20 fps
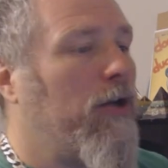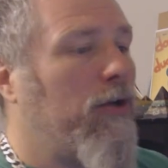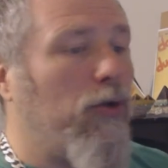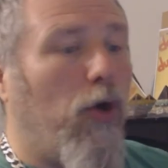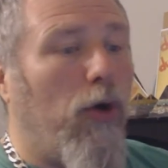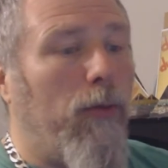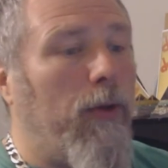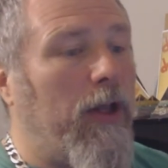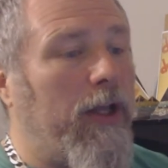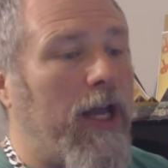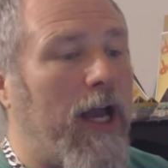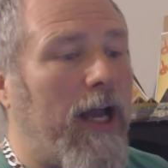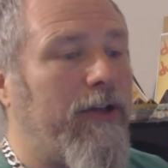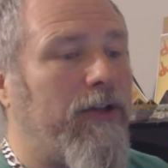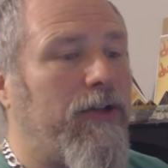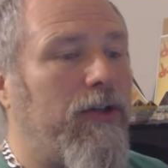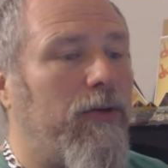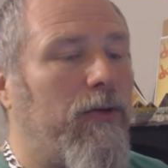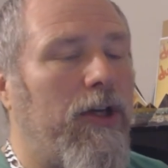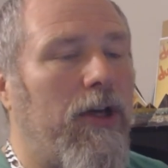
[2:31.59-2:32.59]
Normally, I
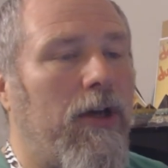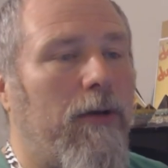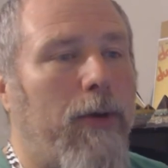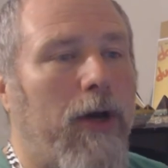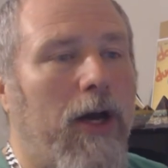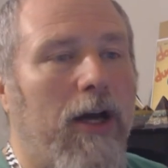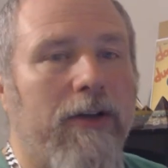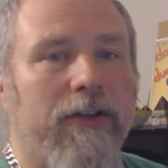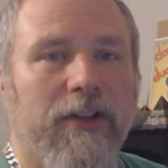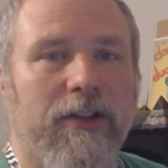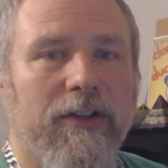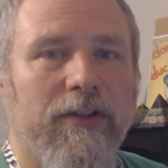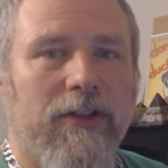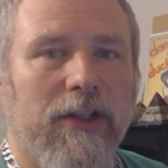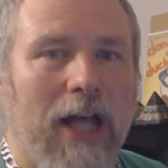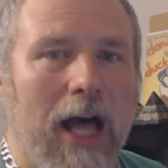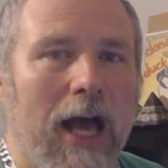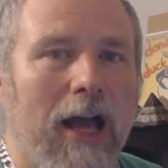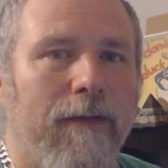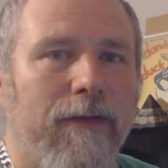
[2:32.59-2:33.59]
do the unboxings
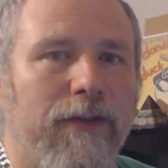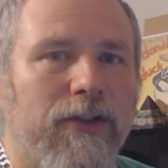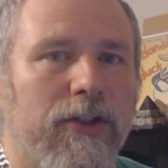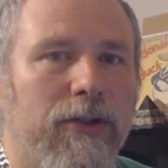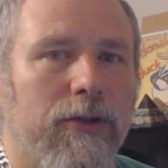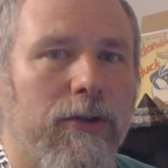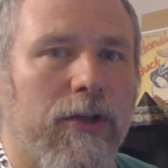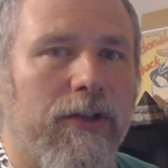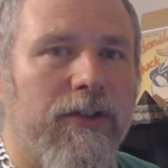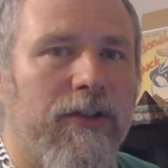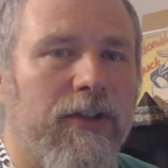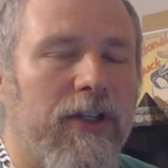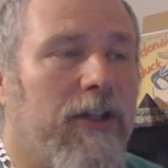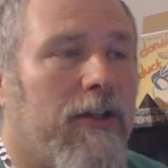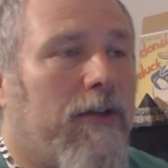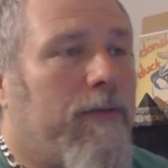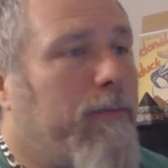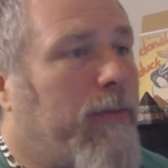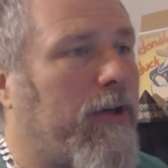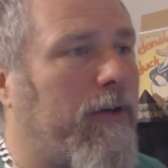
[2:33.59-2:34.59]
live so you could see them,